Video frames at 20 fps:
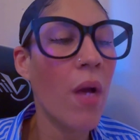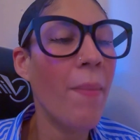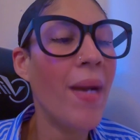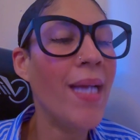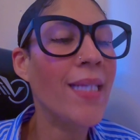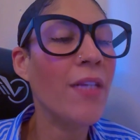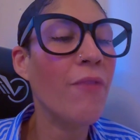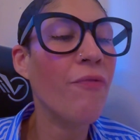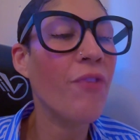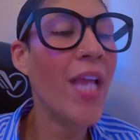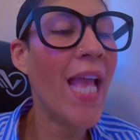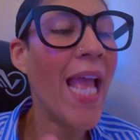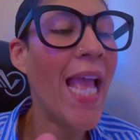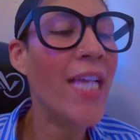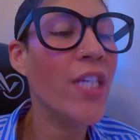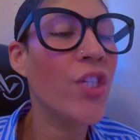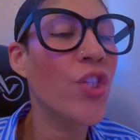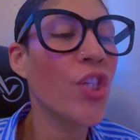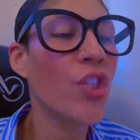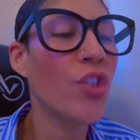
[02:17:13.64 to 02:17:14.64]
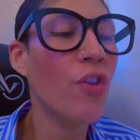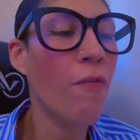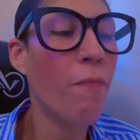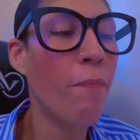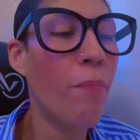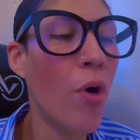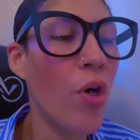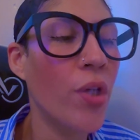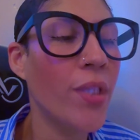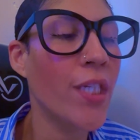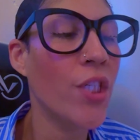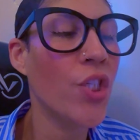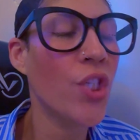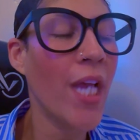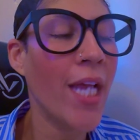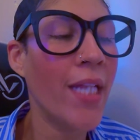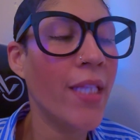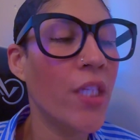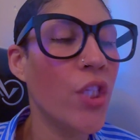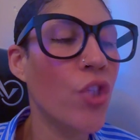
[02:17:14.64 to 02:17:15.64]
We command every agent of
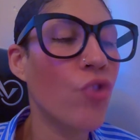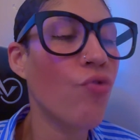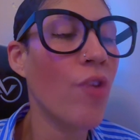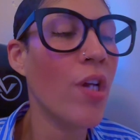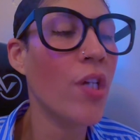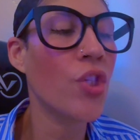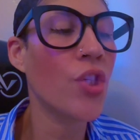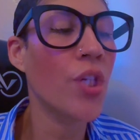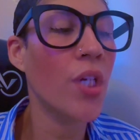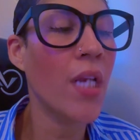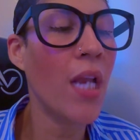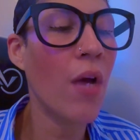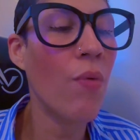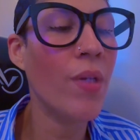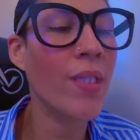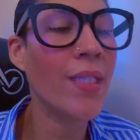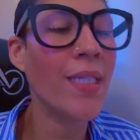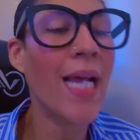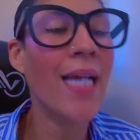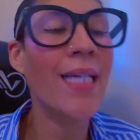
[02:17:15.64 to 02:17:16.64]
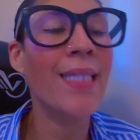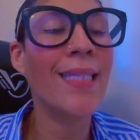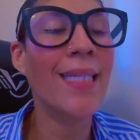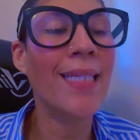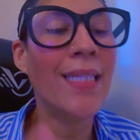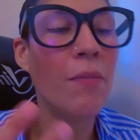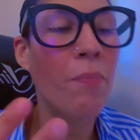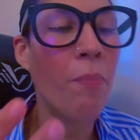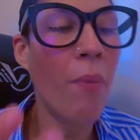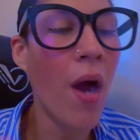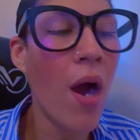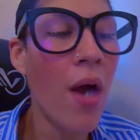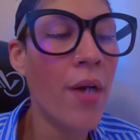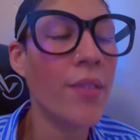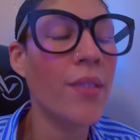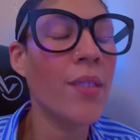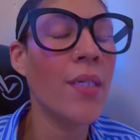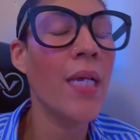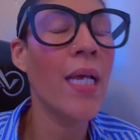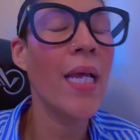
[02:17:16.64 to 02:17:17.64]
bondage and destruction in our tongue to
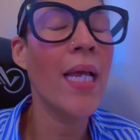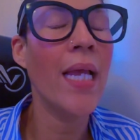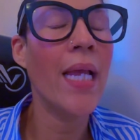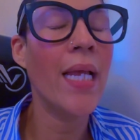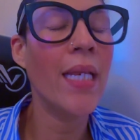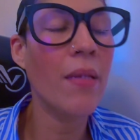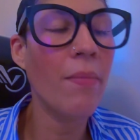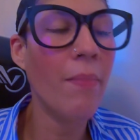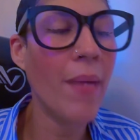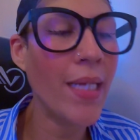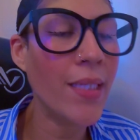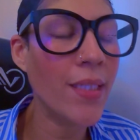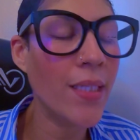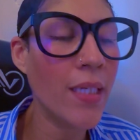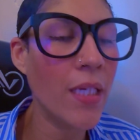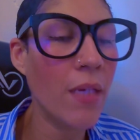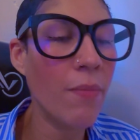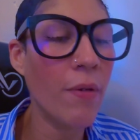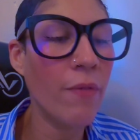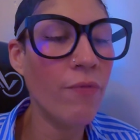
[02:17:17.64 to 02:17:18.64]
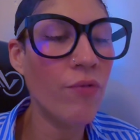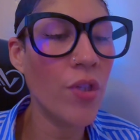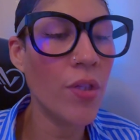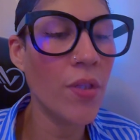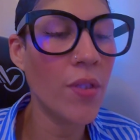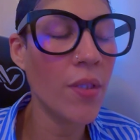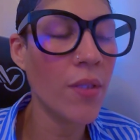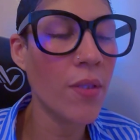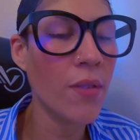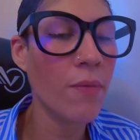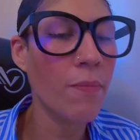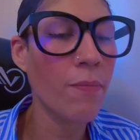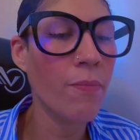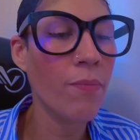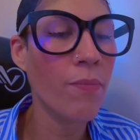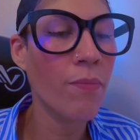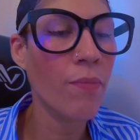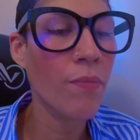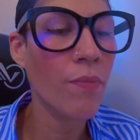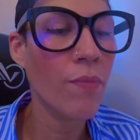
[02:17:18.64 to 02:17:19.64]
depart in the mighty name of Jesus.
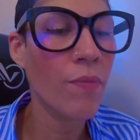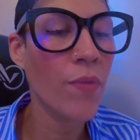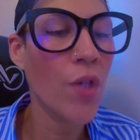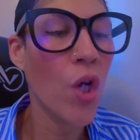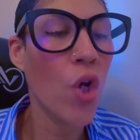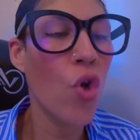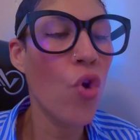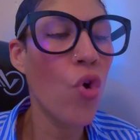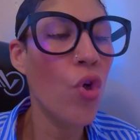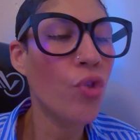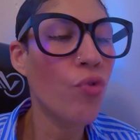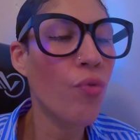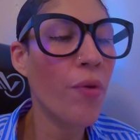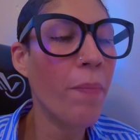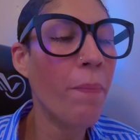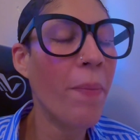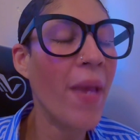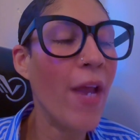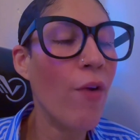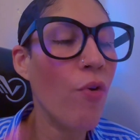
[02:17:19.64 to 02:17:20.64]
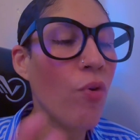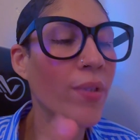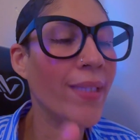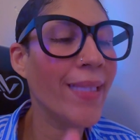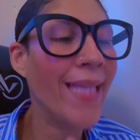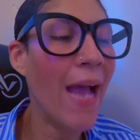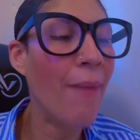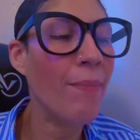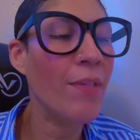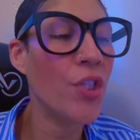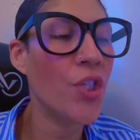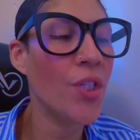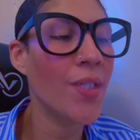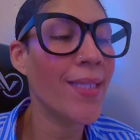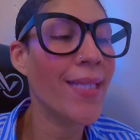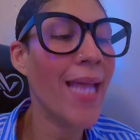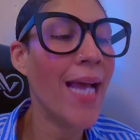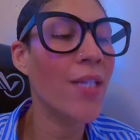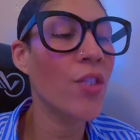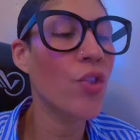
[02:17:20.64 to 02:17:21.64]
Lord, repair all
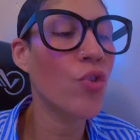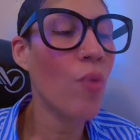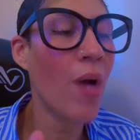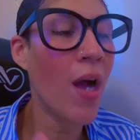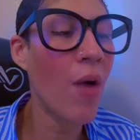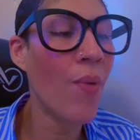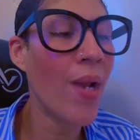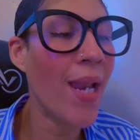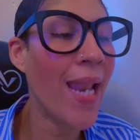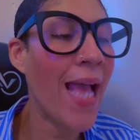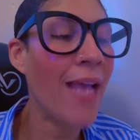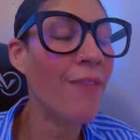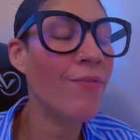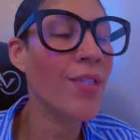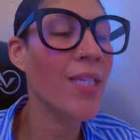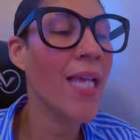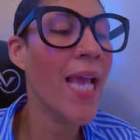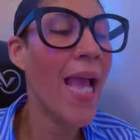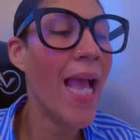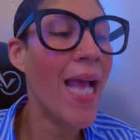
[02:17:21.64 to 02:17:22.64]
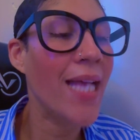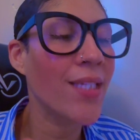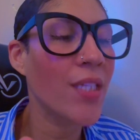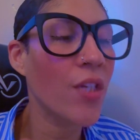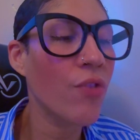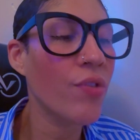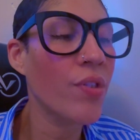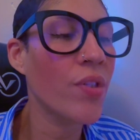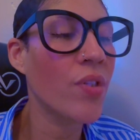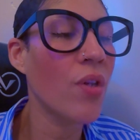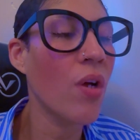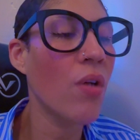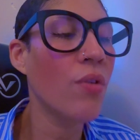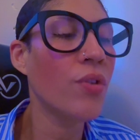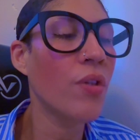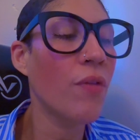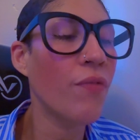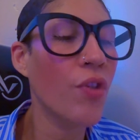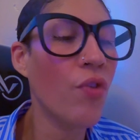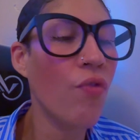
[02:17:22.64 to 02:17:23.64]
damages done to our lives as a
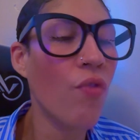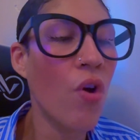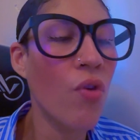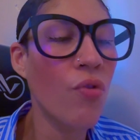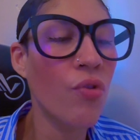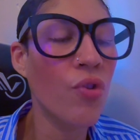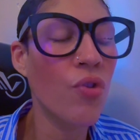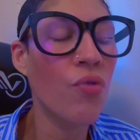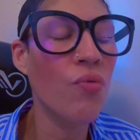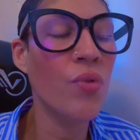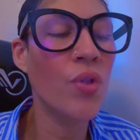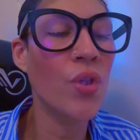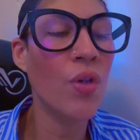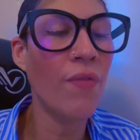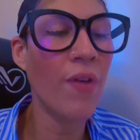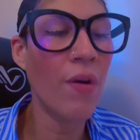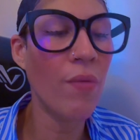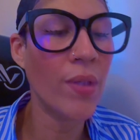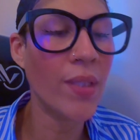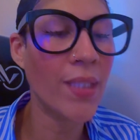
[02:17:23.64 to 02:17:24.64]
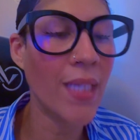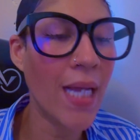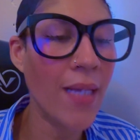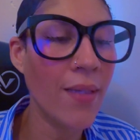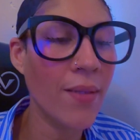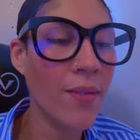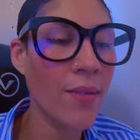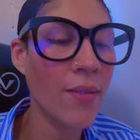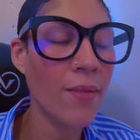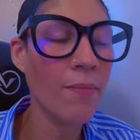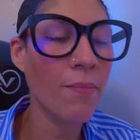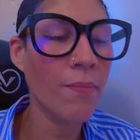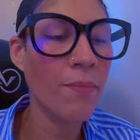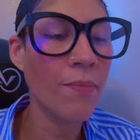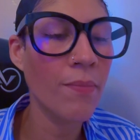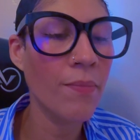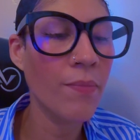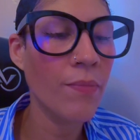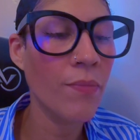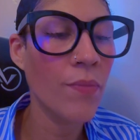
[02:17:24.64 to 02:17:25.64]
result of the wrong use of our tongues.
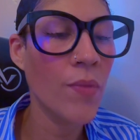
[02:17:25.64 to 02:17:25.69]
